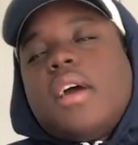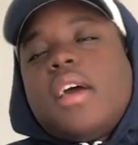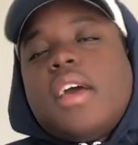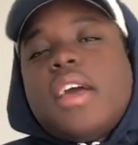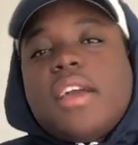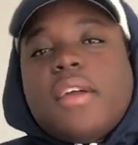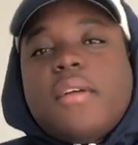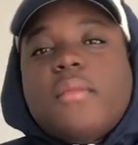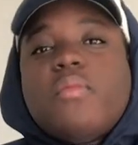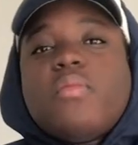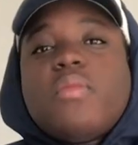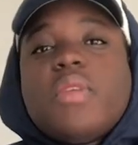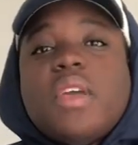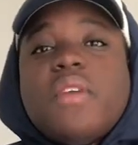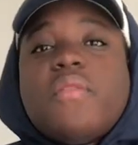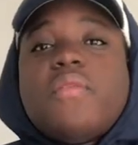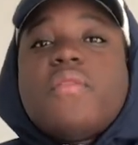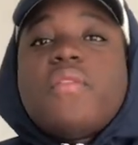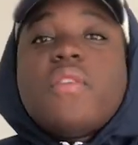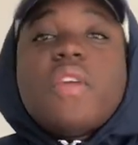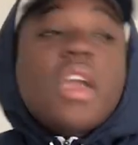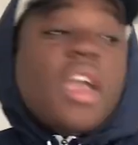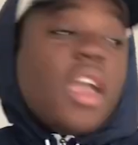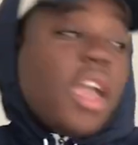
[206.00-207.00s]
Hey,
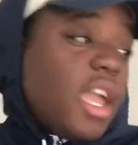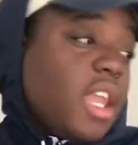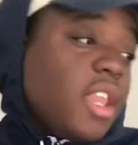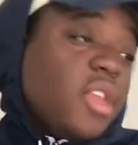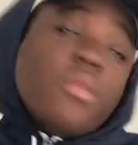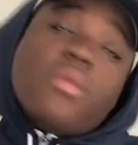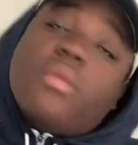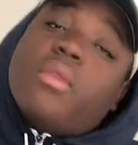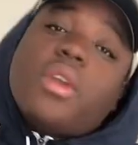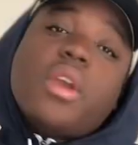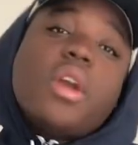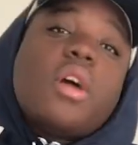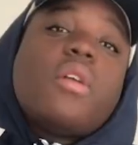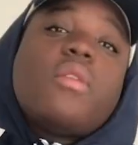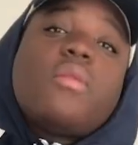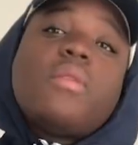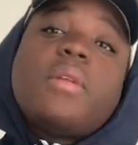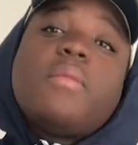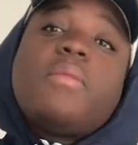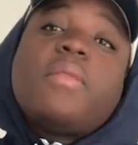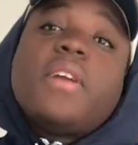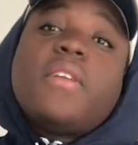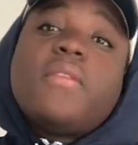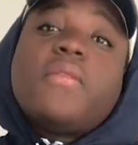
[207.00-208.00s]
if anyone y'all
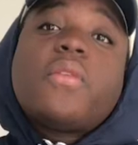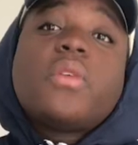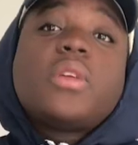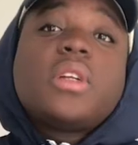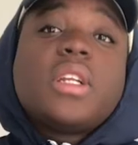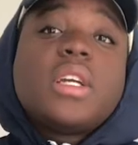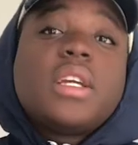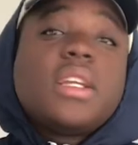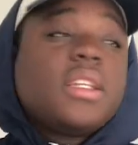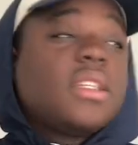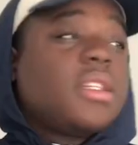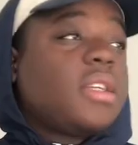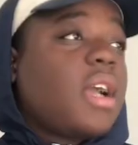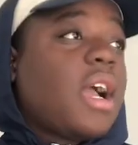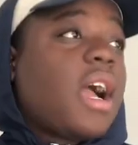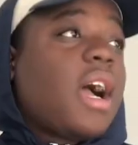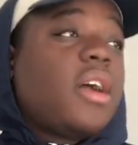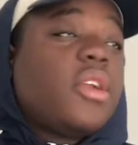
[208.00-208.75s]
wanna play Fortnite,